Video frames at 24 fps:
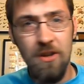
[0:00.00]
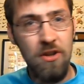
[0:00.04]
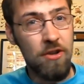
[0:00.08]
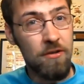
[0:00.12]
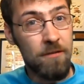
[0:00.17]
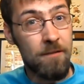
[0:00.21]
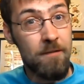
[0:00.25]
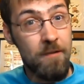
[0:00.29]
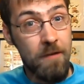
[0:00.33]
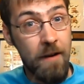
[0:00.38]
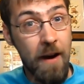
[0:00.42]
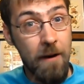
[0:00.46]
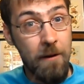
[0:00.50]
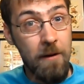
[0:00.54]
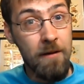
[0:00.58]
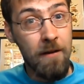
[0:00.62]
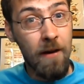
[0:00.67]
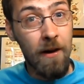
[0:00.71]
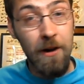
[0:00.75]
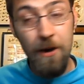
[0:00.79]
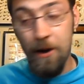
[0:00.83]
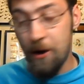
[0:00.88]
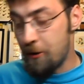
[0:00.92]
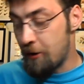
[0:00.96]
just very,
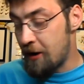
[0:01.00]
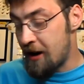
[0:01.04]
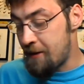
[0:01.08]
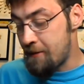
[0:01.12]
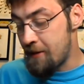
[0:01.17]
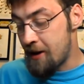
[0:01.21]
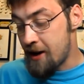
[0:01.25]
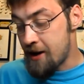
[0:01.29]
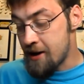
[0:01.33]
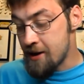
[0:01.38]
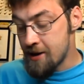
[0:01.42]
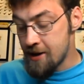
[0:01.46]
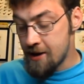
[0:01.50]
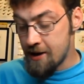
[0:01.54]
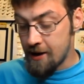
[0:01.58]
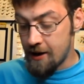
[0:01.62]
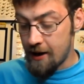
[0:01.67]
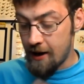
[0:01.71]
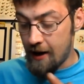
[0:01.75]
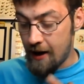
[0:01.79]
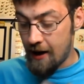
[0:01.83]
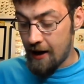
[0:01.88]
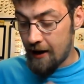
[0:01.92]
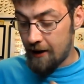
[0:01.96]
very creamy.
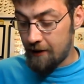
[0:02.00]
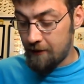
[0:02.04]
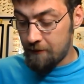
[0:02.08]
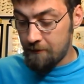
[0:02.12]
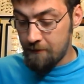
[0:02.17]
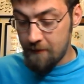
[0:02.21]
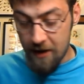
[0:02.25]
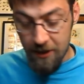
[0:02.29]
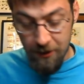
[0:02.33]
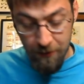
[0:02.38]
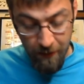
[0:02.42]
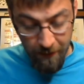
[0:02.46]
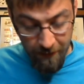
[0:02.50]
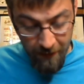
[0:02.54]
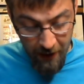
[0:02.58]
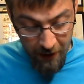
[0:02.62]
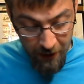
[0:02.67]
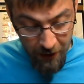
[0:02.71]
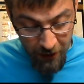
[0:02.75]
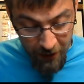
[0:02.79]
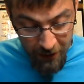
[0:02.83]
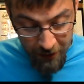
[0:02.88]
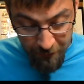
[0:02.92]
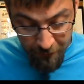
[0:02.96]
And mixed with
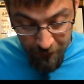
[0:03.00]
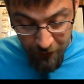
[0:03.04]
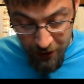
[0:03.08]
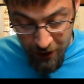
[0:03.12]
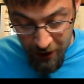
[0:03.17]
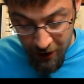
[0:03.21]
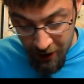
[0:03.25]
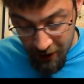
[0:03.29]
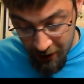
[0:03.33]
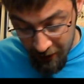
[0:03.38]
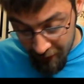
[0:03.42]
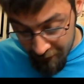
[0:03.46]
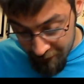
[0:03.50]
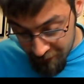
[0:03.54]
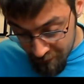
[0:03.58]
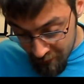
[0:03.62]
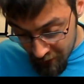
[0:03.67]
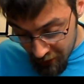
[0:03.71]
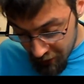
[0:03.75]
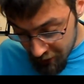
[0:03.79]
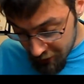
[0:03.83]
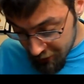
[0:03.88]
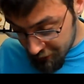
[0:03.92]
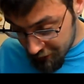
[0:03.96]
that nice Virginia, it gives
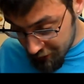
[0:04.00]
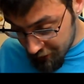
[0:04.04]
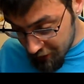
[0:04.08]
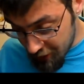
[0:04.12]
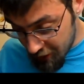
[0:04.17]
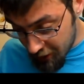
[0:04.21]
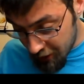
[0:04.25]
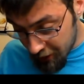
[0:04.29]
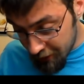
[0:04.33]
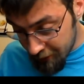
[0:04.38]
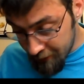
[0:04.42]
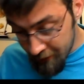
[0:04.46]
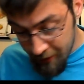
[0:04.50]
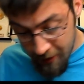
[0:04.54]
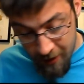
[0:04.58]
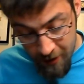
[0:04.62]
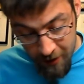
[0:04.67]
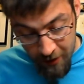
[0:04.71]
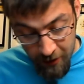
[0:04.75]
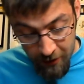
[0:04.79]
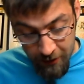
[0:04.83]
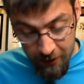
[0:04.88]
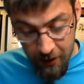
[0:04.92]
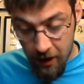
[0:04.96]
me a good start.
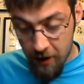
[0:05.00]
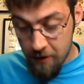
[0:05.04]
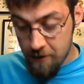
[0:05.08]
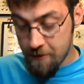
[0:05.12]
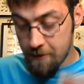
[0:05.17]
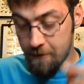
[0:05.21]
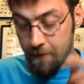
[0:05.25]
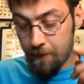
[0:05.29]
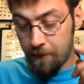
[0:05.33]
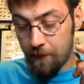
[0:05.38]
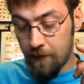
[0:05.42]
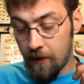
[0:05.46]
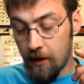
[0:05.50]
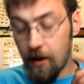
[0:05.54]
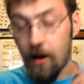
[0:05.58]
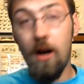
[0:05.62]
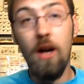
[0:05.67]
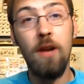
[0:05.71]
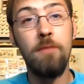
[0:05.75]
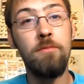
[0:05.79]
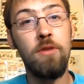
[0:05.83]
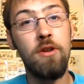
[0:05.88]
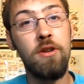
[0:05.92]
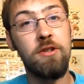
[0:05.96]
So
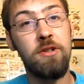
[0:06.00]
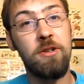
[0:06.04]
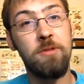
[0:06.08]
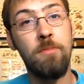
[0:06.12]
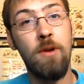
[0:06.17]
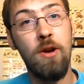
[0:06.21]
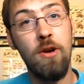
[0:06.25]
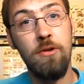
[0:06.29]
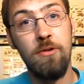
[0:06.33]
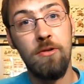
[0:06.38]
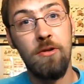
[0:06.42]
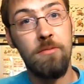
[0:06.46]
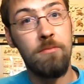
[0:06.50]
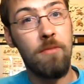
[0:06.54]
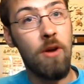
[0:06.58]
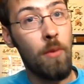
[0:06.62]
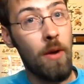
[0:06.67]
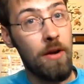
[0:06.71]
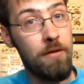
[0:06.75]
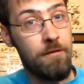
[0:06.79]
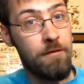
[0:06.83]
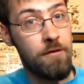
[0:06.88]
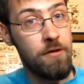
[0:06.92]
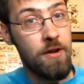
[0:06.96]
I'm going to smoke my
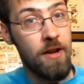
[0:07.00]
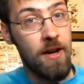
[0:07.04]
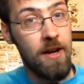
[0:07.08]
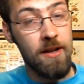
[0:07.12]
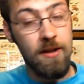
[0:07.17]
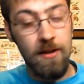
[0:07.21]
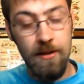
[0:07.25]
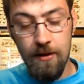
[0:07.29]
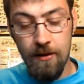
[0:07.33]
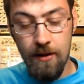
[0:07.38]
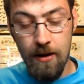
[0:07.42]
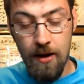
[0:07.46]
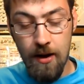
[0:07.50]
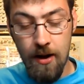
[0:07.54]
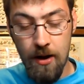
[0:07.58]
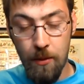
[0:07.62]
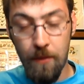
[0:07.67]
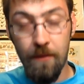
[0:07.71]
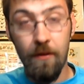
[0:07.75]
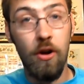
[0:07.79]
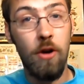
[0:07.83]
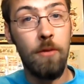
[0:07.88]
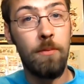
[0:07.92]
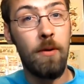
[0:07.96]
way through this
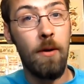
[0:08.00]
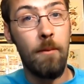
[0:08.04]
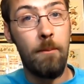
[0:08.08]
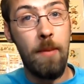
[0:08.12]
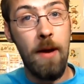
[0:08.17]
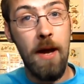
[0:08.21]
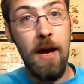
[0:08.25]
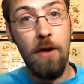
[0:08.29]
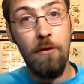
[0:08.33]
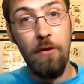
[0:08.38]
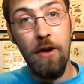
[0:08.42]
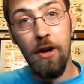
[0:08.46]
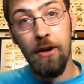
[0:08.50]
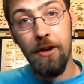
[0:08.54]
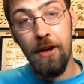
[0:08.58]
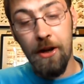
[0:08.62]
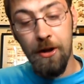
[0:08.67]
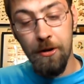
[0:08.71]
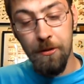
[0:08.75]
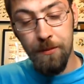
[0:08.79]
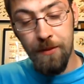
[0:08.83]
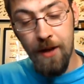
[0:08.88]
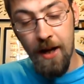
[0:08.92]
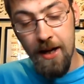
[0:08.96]
with a couple of periodic
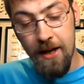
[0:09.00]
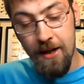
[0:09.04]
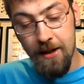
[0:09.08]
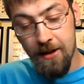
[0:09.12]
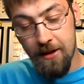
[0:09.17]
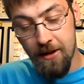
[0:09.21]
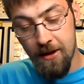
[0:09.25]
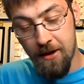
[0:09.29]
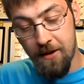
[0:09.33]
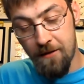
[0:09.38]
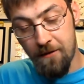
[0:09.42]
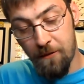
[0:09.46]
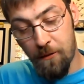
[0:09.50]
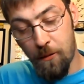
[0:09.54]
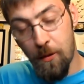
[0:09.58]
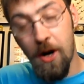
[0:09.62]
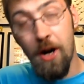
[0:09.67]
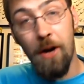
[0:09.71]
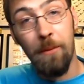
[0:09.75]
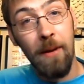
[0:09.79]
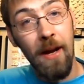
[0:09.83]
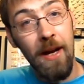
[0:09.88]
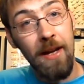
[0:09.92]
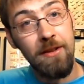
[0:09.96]
updates of
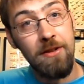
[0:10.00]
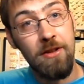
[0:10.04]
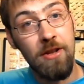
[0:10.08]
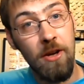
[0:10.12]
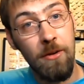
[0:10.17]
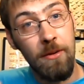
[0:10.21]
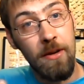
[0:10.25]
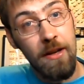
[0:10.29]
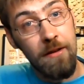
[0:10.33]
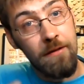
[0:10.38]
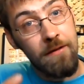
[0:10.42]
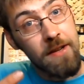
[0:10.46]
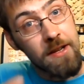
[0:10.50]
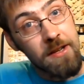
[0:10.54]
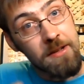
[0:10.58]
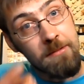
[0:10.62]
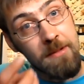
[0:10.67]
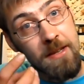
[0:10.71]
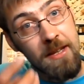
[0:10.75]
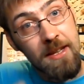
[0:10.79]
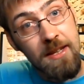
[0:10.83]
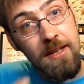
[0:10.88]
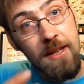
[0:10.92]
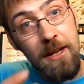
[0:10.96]
where I'm getting to and if it's
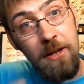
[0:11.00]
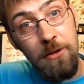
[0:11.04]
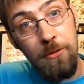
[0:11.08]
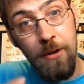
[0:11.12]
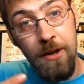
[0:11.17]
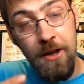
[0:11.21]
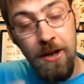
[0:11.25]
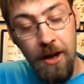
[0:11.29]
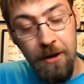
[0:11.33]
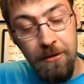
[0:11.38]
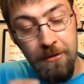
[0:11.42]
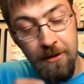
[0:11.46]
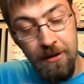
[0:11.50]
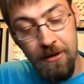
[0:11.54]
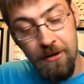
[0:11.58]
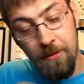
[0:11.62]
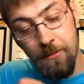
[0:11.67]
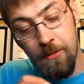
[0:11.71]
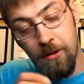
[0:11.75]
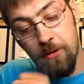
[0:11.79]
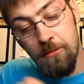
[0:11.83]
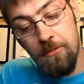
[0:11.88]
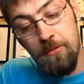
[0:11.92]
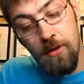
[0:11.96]
distinctly
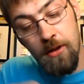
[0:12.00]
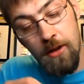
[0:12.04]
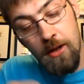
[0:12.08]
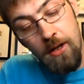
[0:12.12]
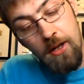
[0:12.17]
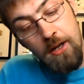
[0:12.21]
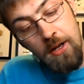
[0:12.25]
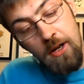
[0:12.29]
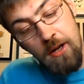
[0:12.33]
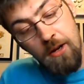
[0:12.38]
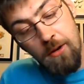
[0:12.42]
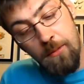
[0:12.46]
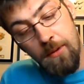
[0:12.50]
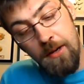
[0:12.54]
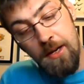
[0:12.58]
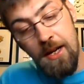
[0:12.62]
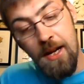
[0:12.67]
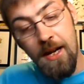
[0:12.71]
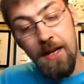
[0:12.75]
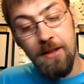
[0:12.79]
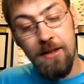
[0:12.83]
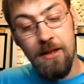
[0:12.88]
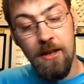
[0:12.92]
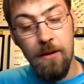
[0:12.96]
noticeable when you
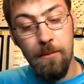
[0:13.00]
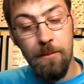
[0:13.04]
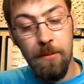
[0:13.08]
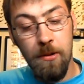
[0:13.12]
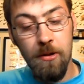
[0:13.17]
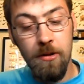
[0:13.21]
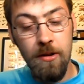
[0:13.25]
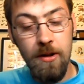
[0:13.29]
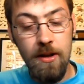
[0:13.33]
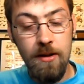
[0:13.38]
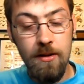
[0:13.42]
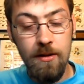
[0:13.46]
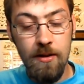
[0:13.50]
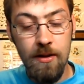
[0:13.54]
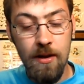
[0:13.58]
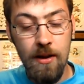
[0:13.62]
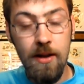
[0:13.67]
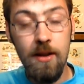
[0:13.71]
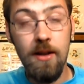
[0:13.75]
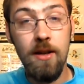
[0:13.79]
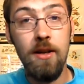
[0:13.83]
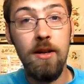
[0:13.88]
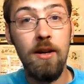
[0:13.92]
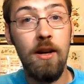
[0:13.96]
get to your points.
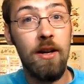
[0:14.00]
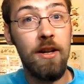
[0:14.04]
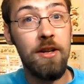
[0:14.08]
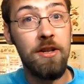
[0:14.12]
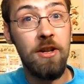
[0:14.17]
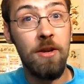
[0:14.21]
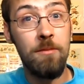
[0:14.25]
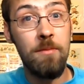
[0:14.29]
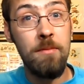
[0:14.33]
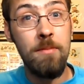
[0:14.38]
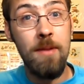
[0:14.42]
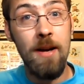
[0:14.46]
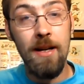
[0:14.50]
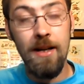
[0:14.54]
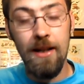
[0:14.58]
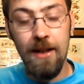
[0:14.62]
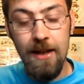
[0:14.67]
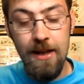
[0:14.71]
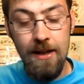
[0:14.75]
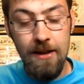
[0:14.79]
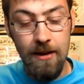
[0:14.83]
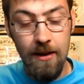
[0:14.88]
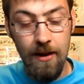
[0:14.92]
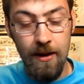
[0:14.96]
And I shall be back
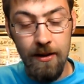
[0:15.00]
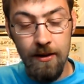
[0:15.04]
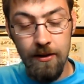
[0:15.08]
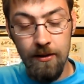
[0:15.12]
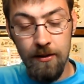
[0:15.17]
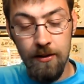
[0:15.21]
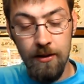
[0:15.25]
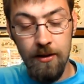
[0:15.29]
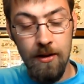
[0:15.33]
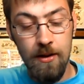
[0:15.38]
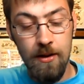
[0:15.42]
later.